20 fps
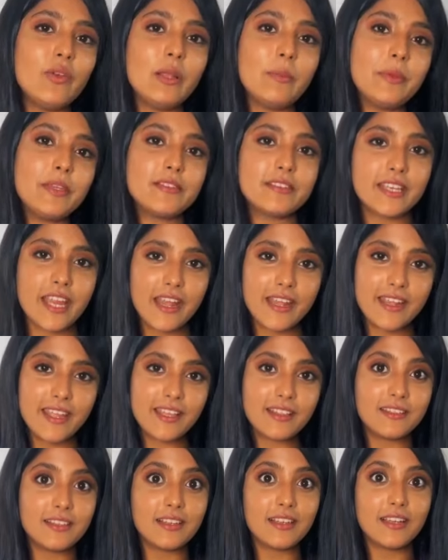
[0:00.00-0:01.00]
will be
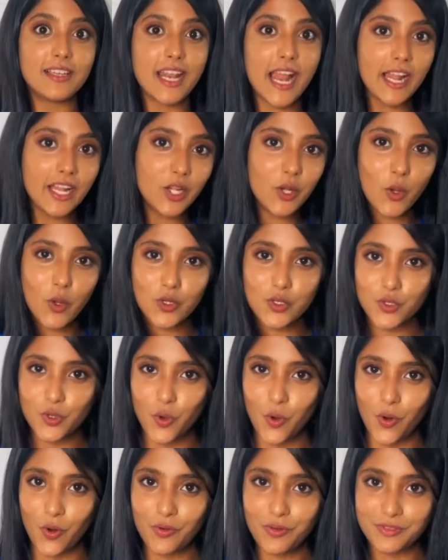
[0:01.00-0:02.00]
attending the grand launch
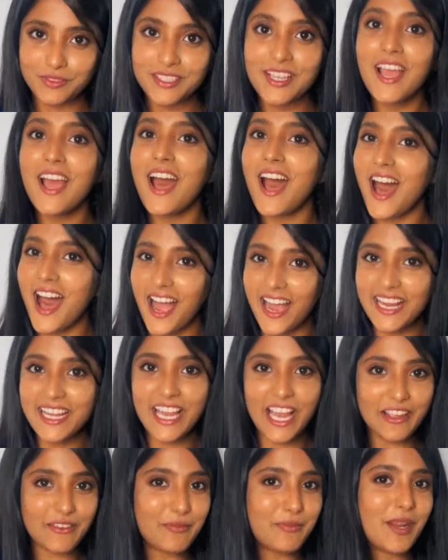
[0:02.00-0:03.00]
of Hi
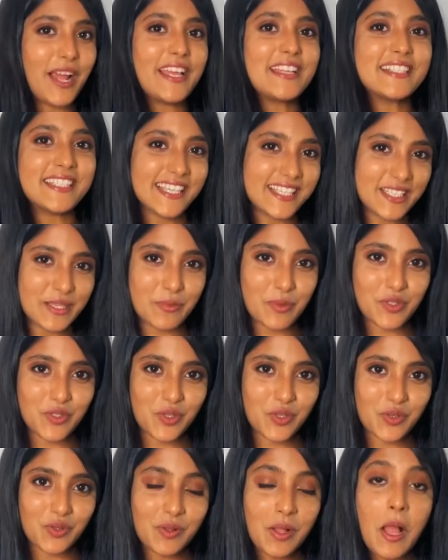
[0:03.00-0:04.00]
Life Brides
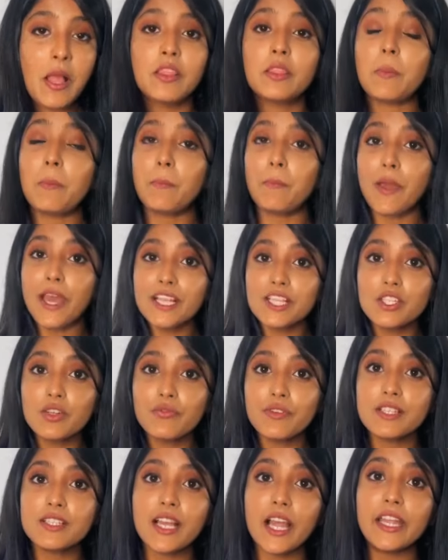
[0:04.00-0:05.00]
exhibition. The best
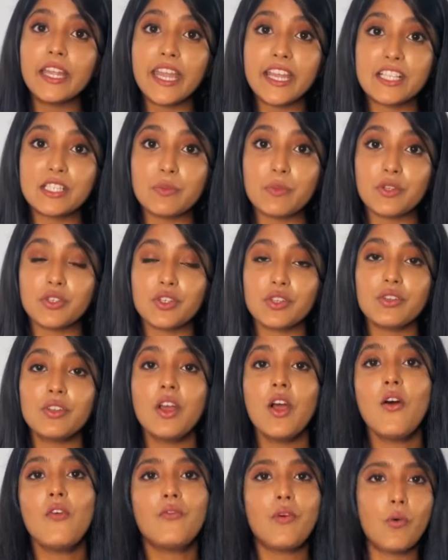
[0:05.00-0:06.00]
of its kind
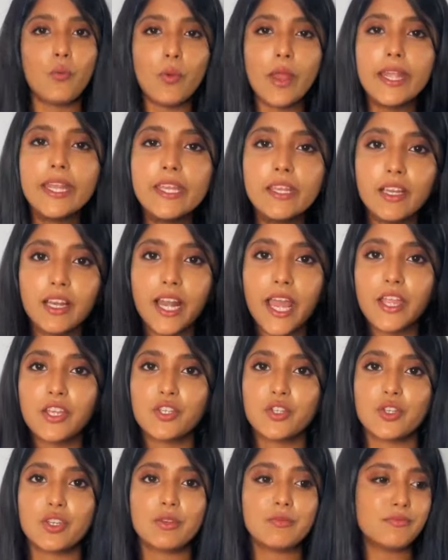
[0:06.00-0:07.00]
exhibition for wedding
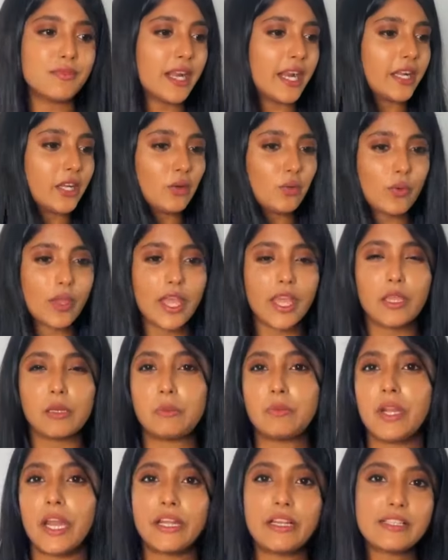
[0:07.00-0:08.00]
collection, bridal wear,
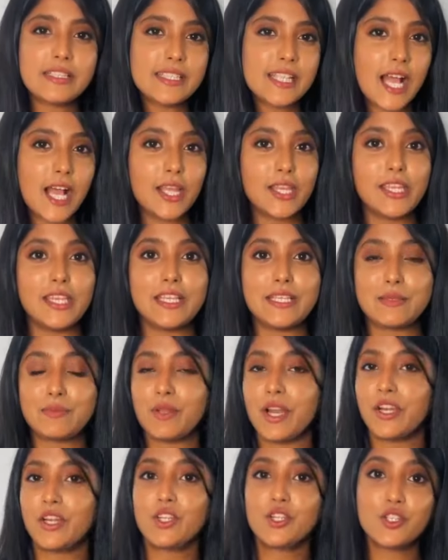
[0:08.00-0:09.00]
bridal saris,
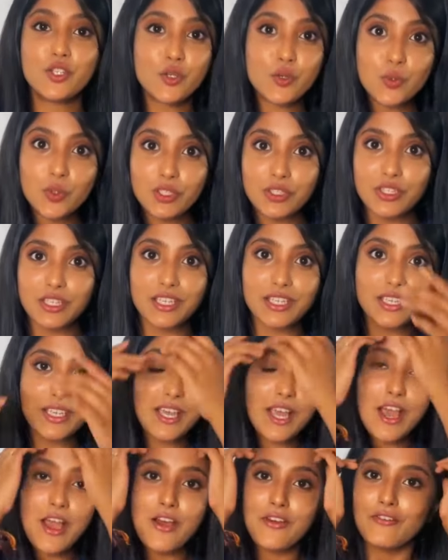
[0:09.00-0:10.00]
bridal jewellery,
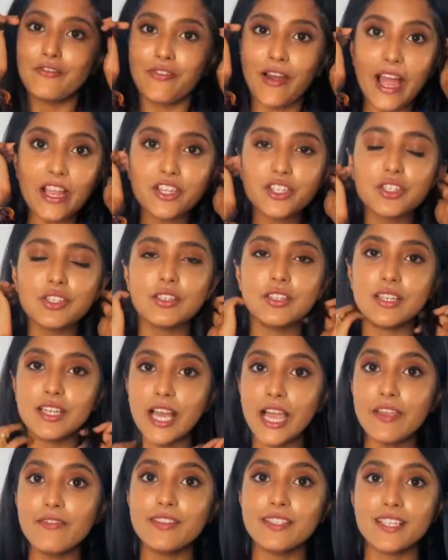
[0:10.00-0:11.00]
fashion,
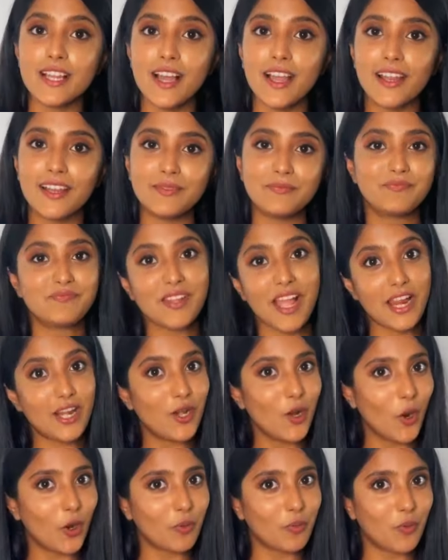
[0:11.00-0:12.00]
lifestyle and
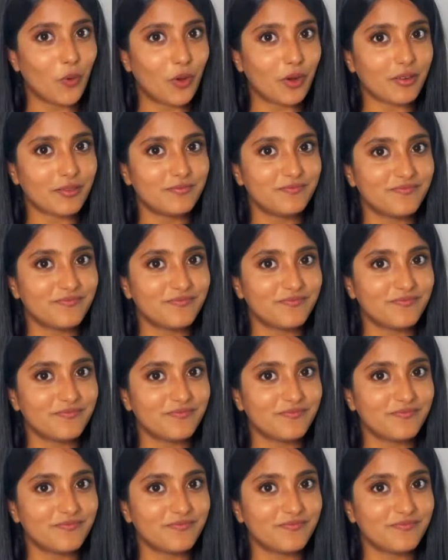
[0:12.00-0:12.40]
lot more.